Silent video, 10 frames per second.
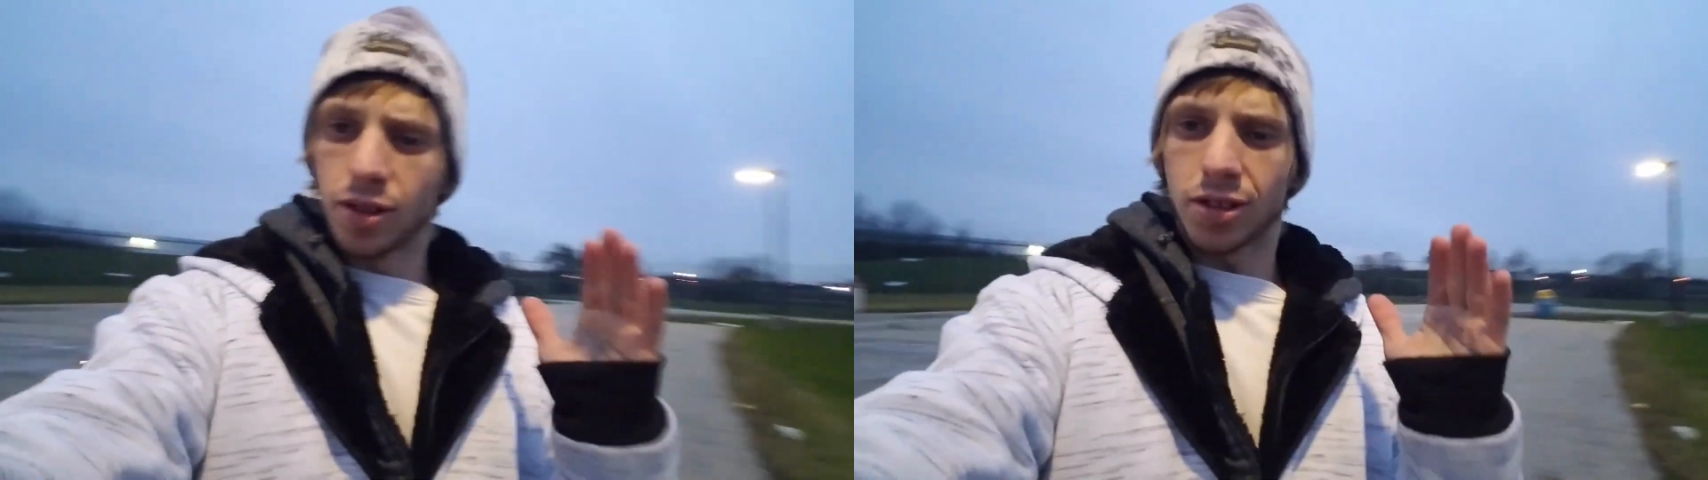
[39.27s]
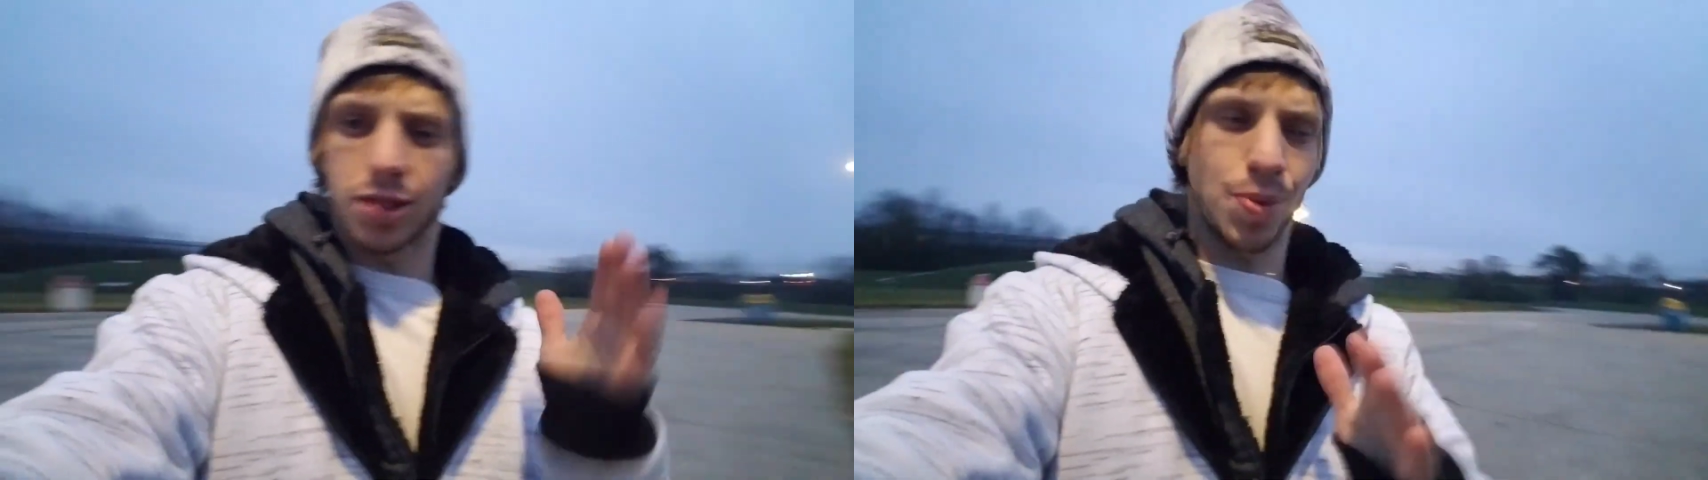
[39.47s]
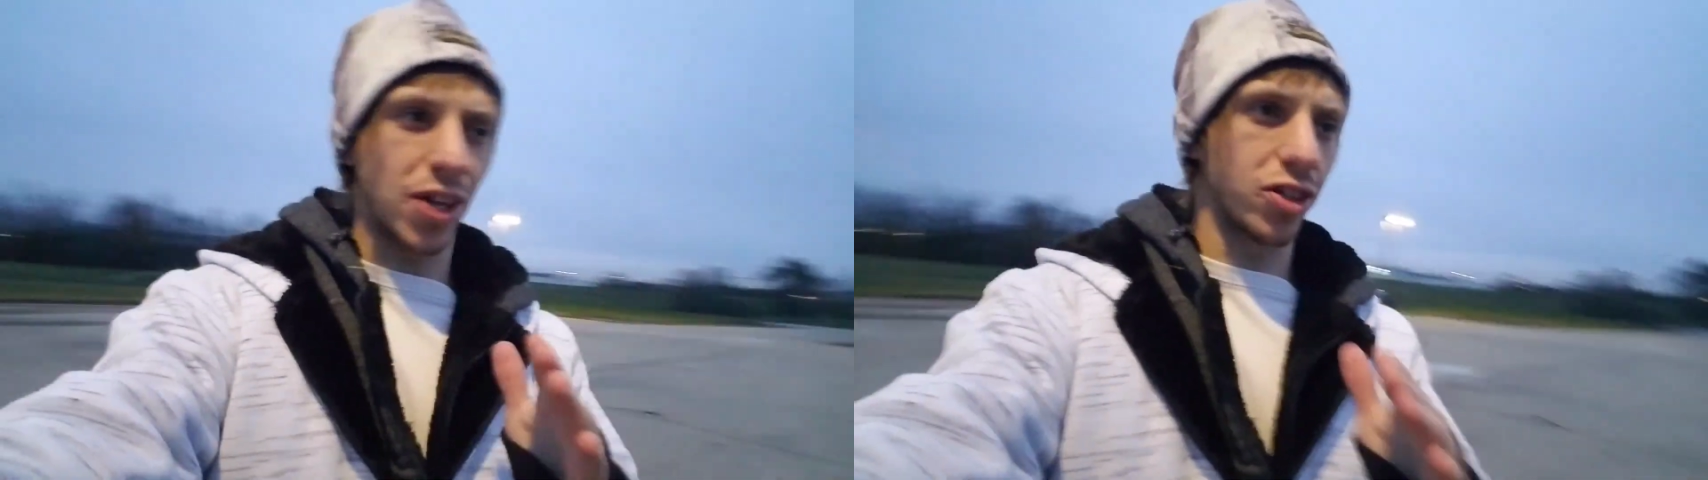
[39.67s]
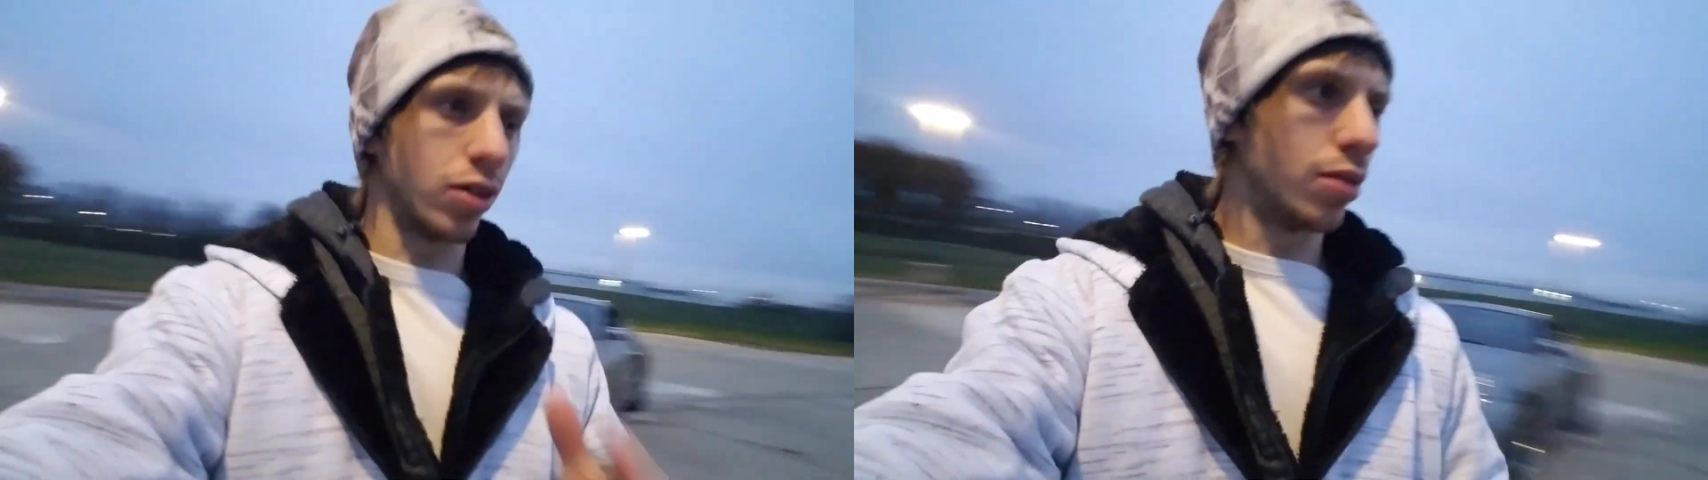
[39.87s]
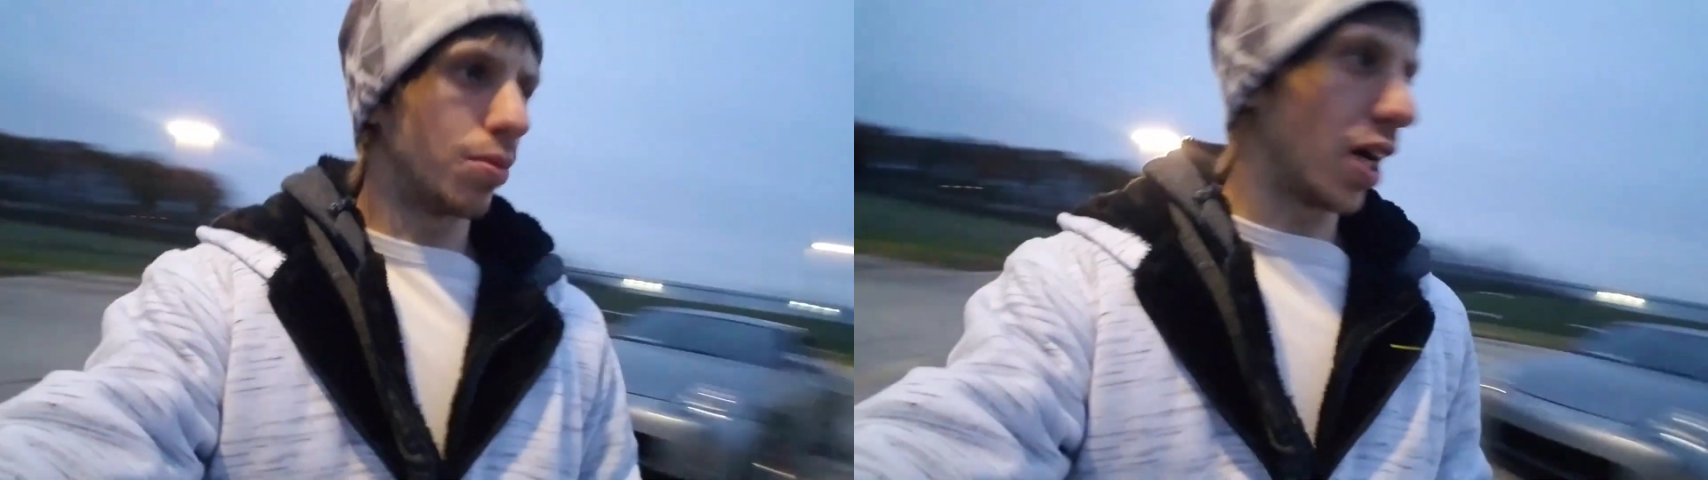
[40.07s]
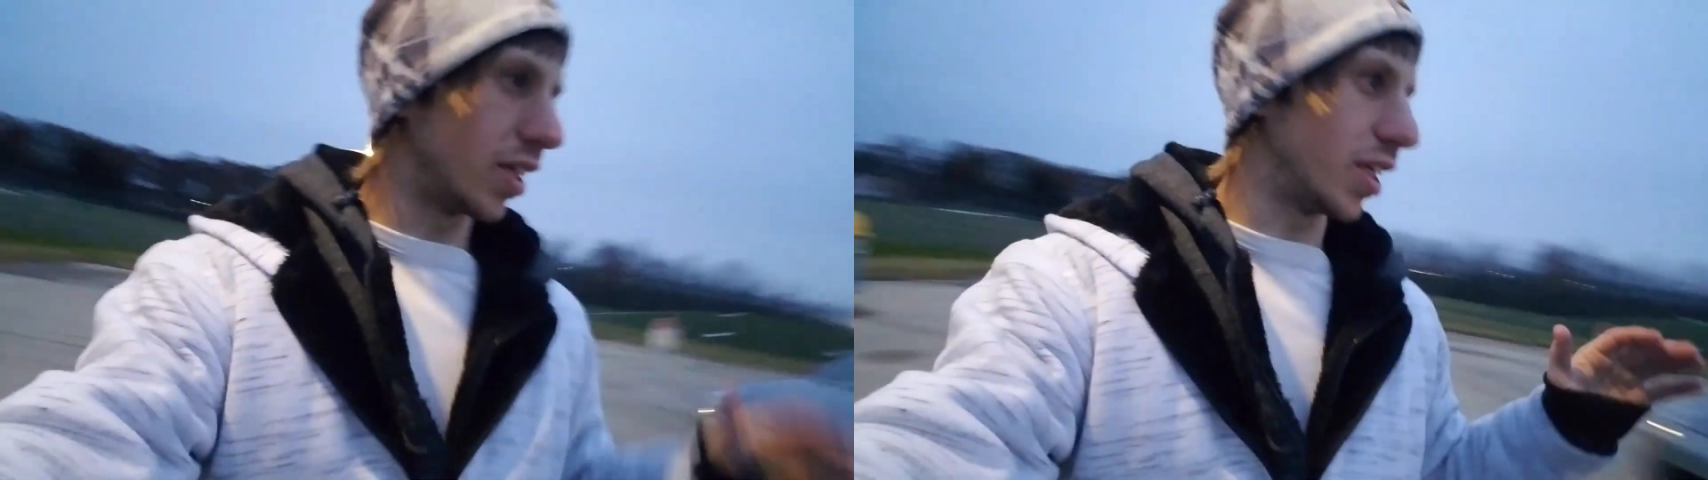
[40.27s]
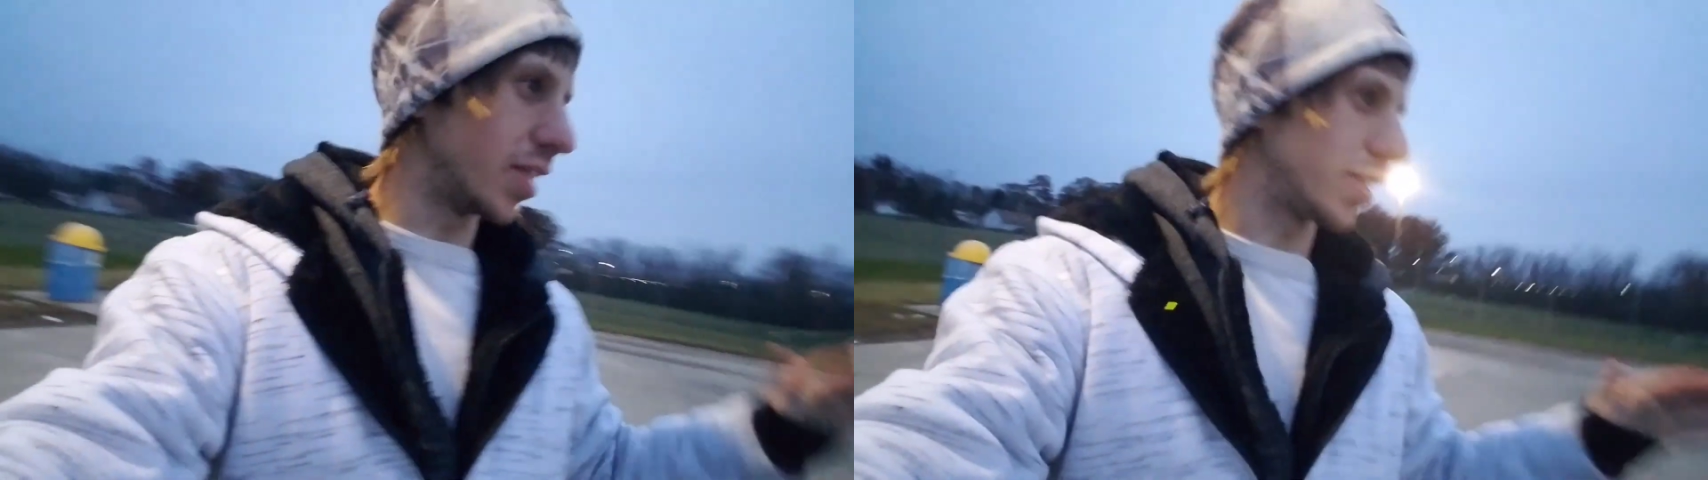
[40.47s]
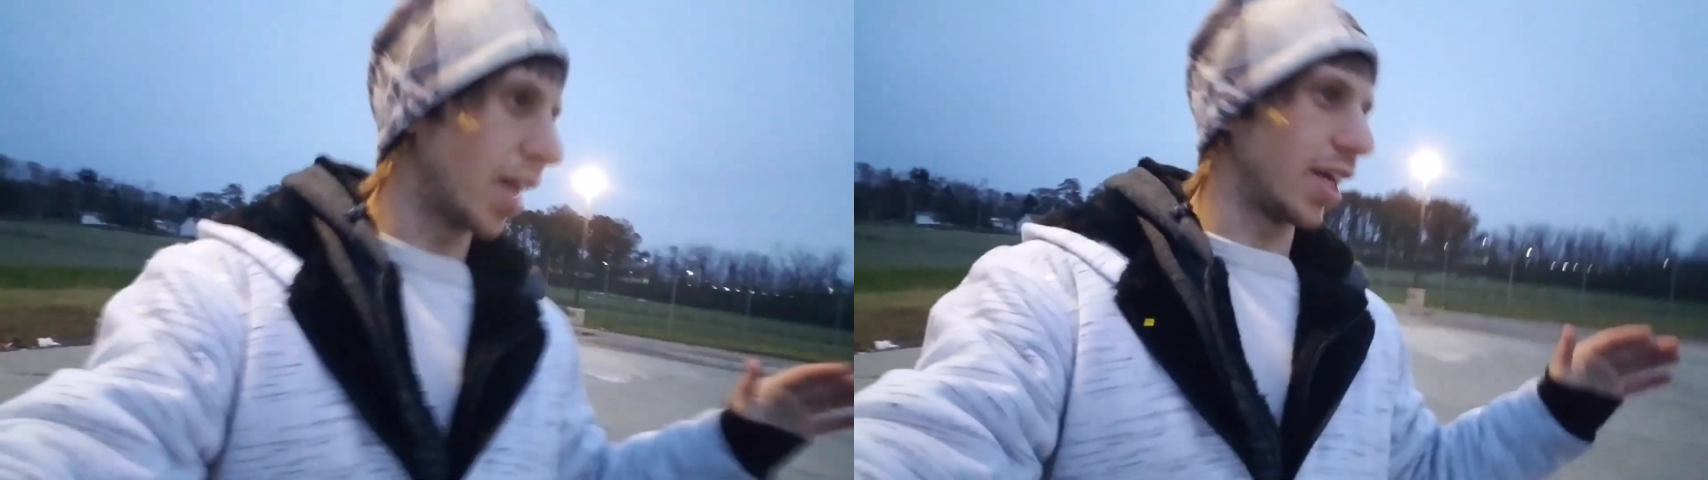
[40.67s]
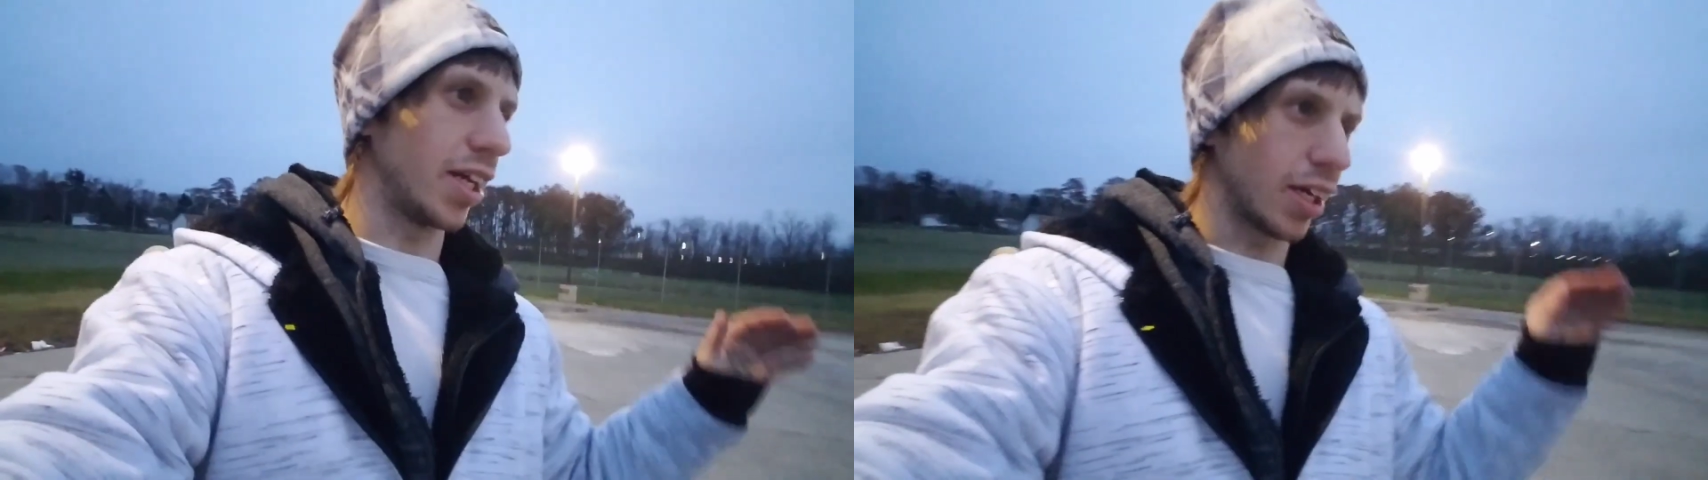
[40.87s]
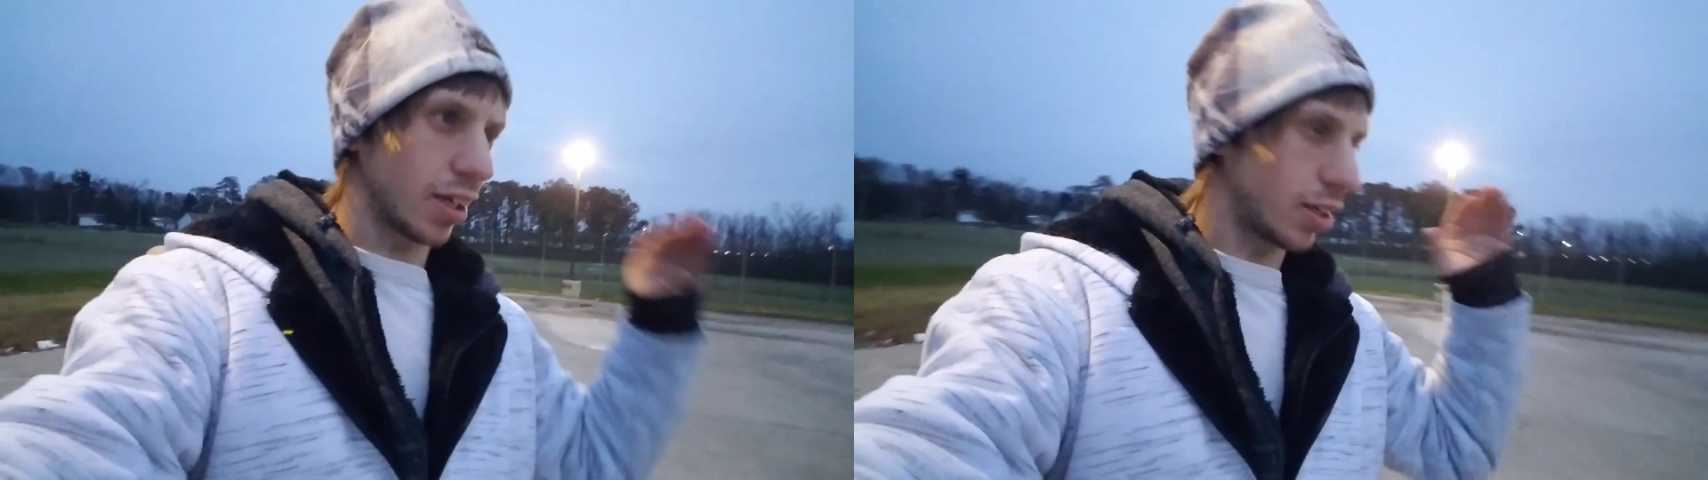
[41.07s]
special, but on the inside it